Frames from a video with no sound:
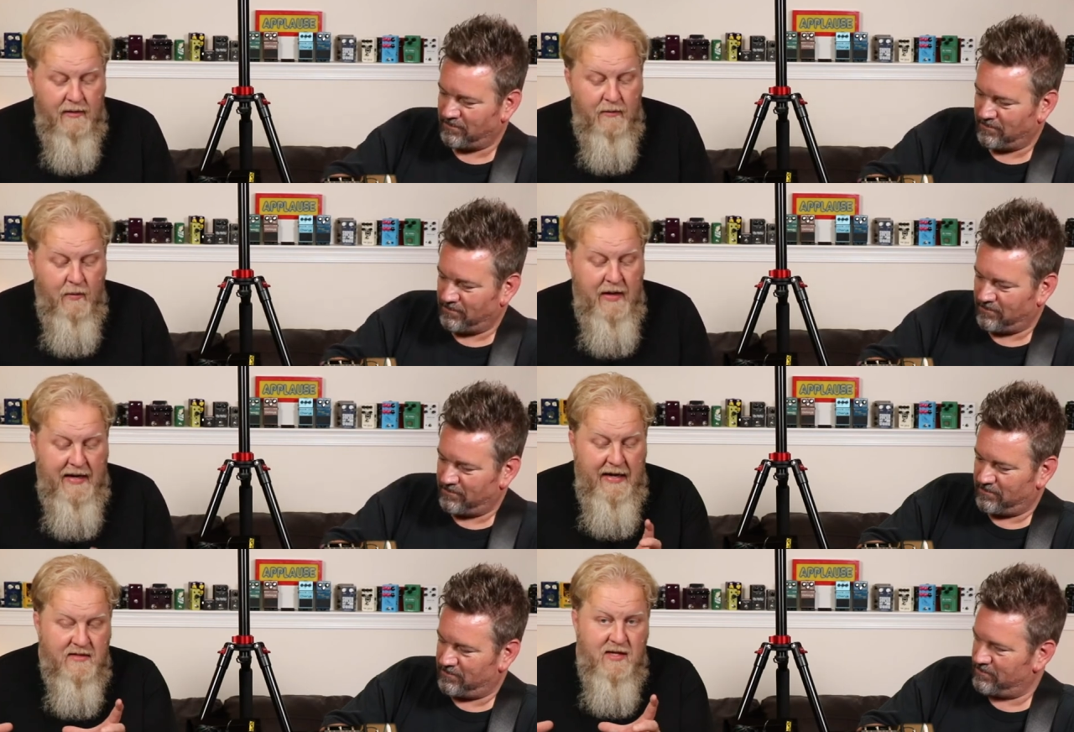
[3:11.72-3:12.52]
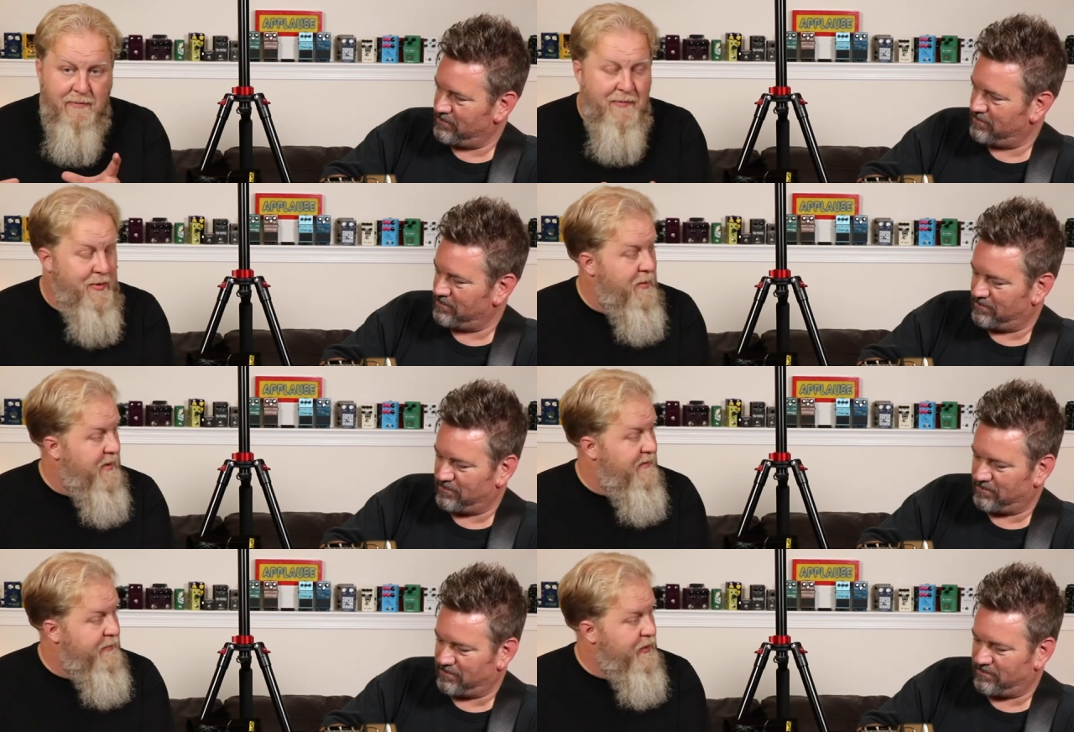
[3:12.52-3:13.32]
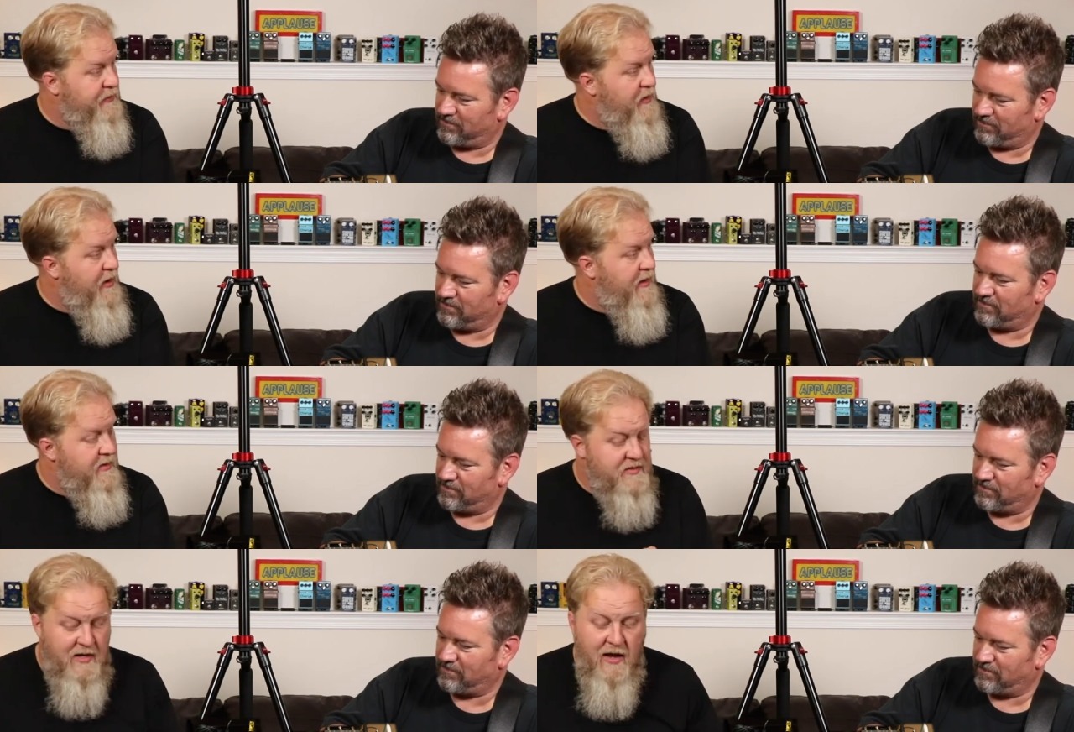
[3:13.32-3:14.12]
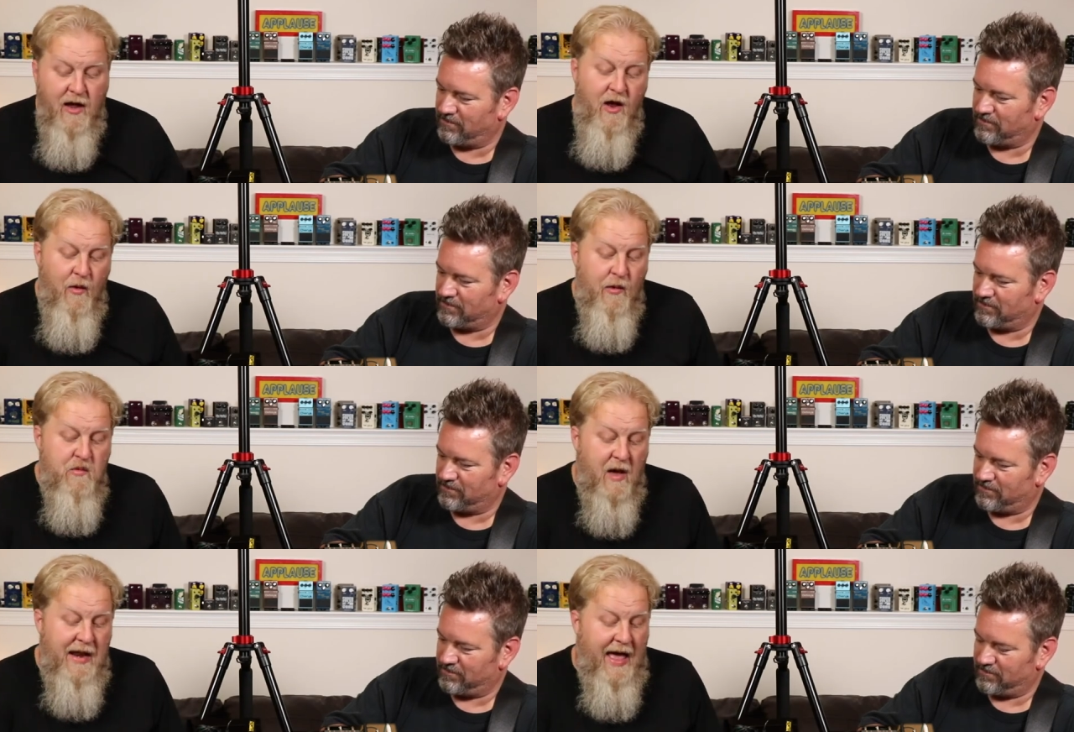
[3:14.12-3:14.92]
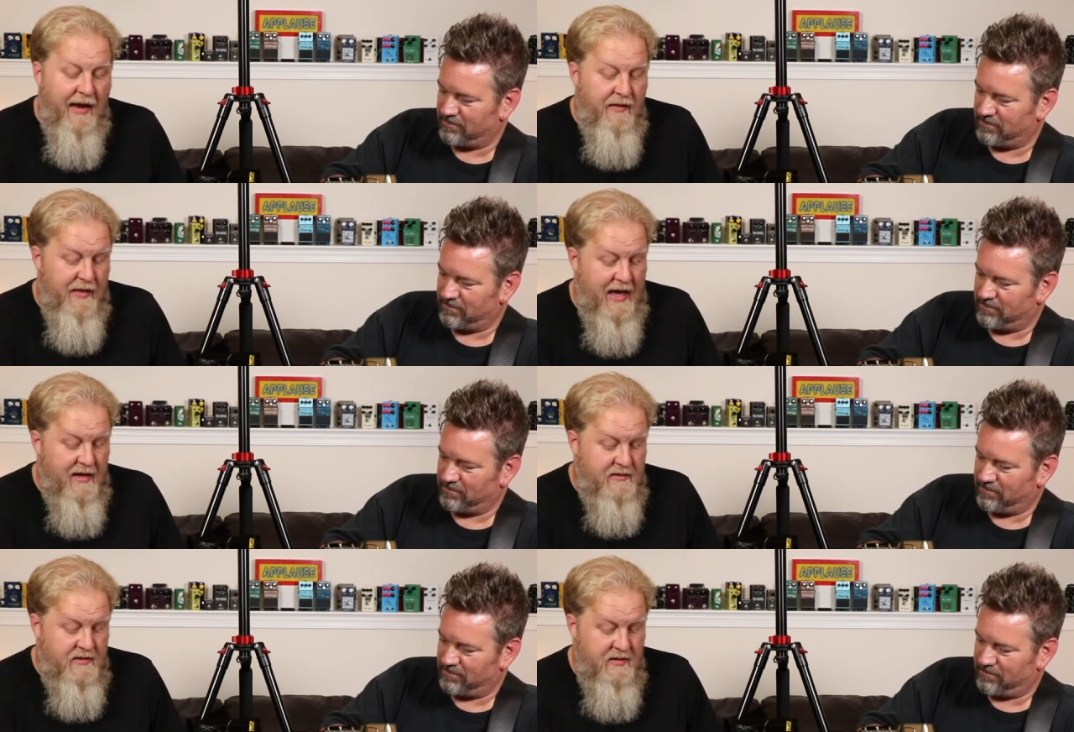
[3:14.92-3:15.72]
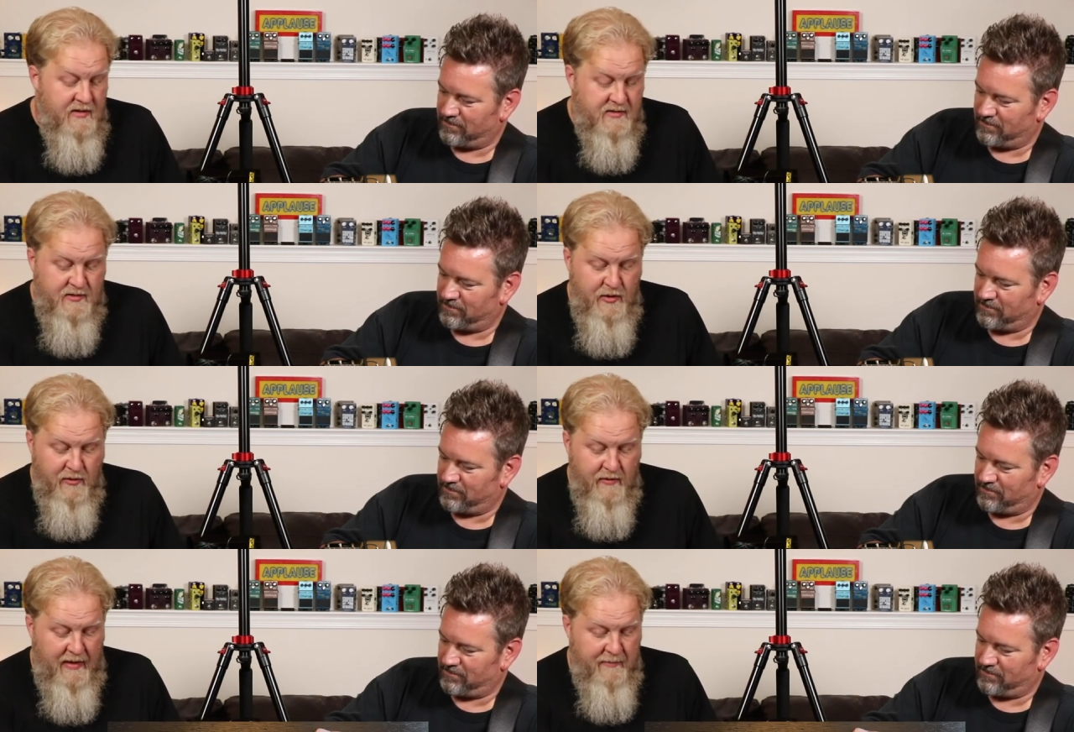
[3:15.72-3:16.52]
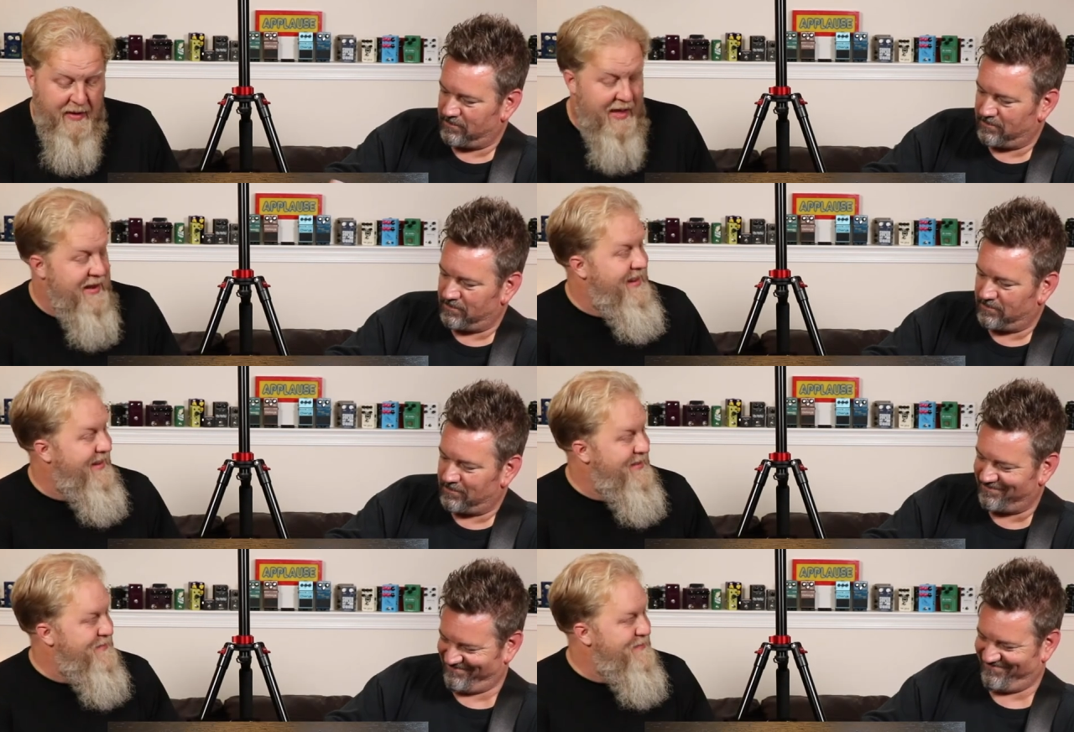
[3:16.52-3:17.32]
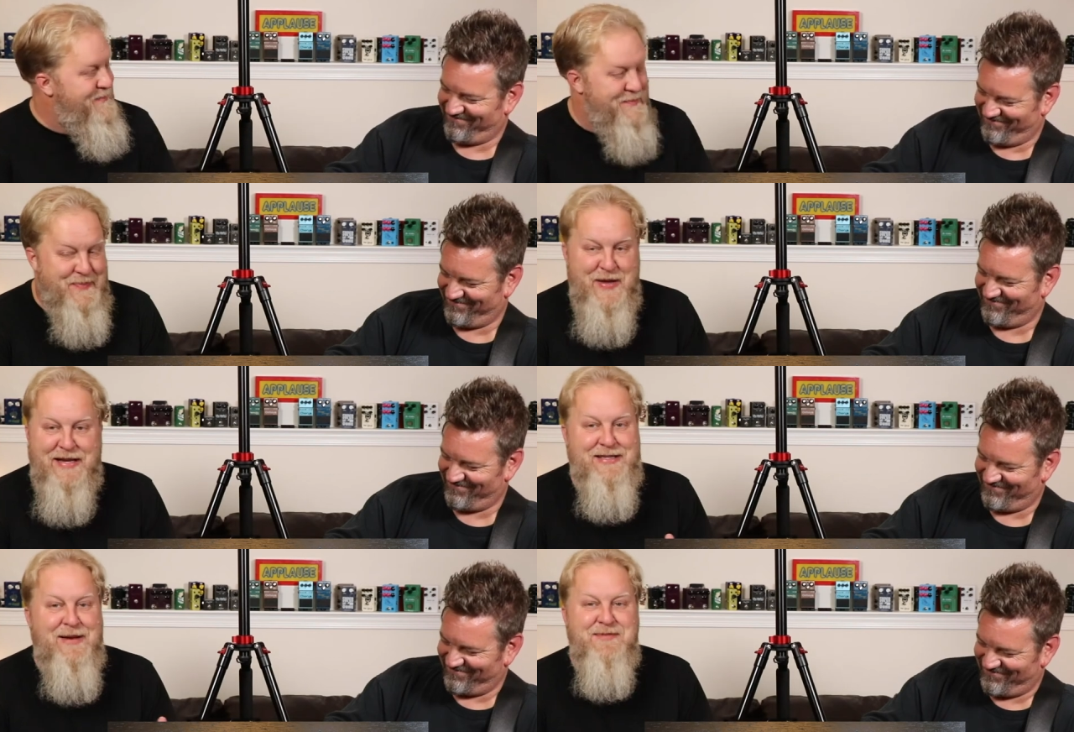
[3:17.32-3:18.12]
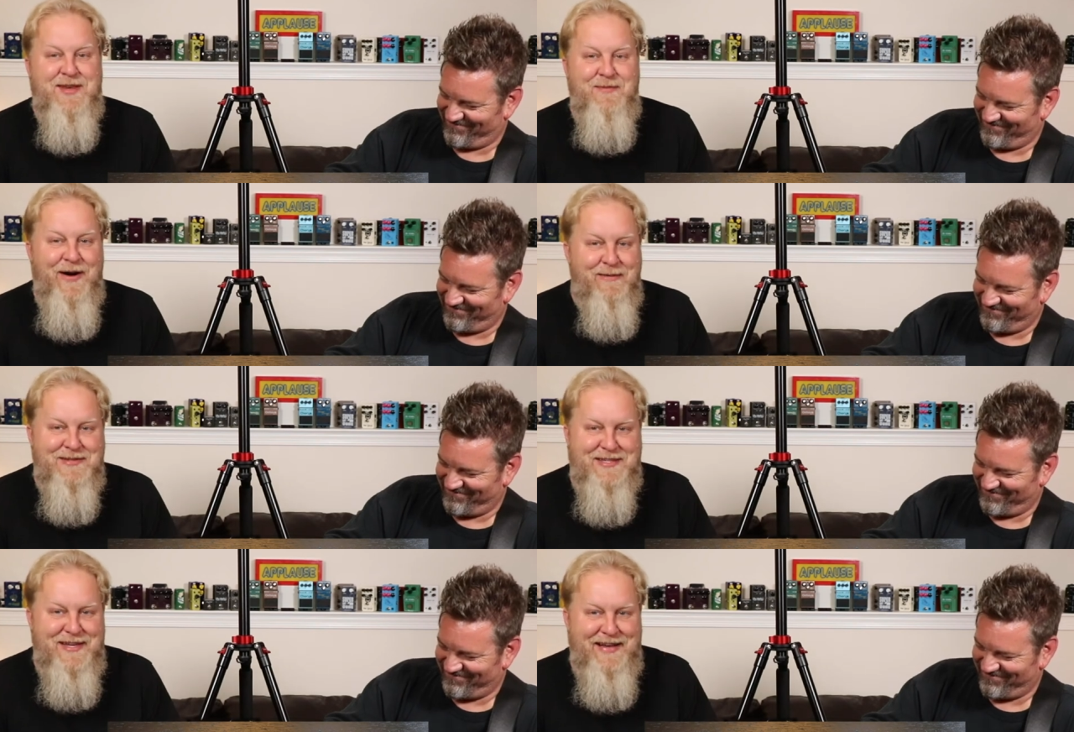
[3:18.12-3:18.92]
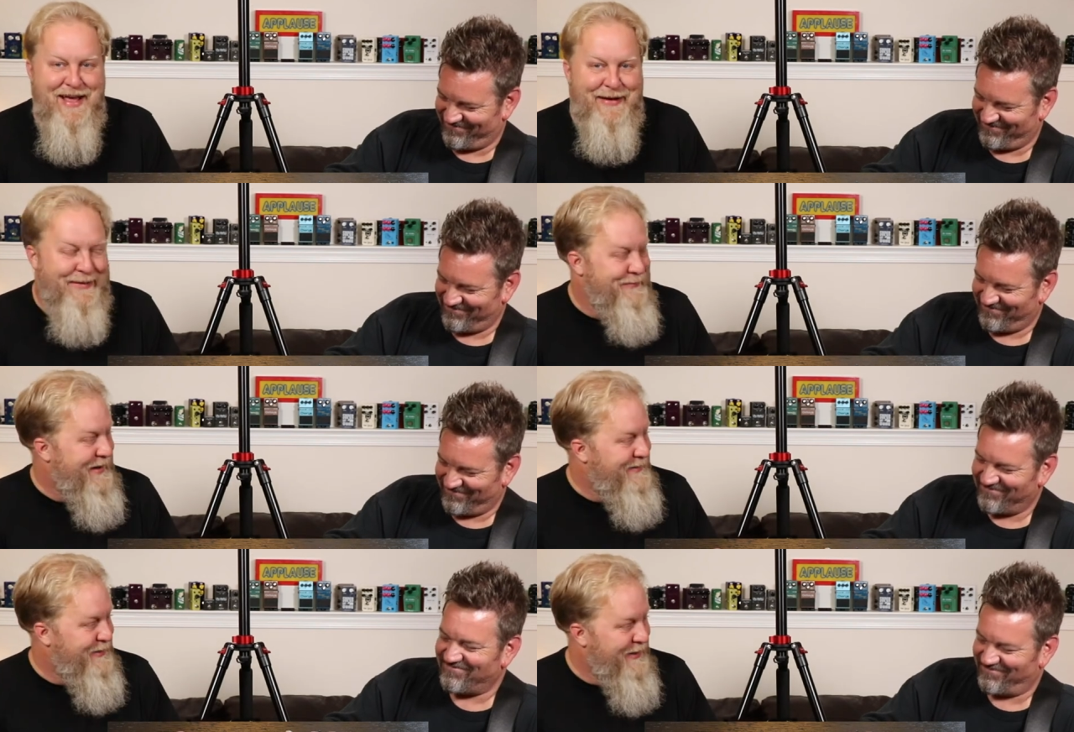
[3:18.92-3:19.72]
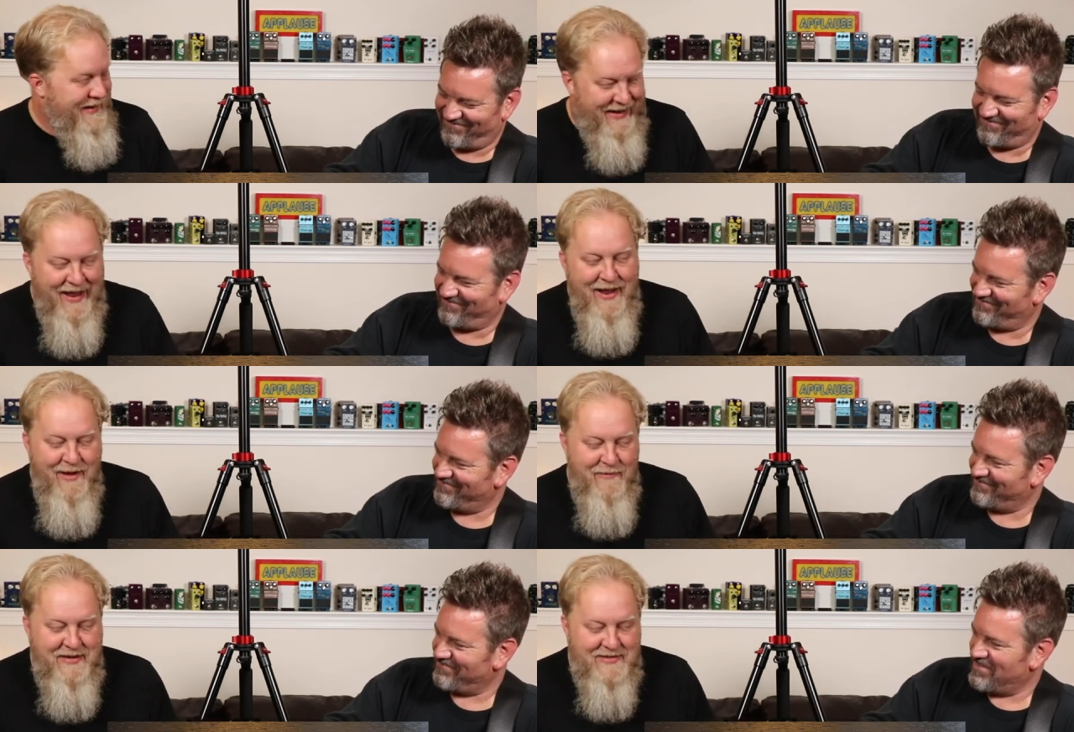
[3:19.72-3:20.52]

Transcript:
Speaker 1: we needed something permanent for guitars. We run out of that to this tuner that picked up somewhere, was sitting down here forever, and we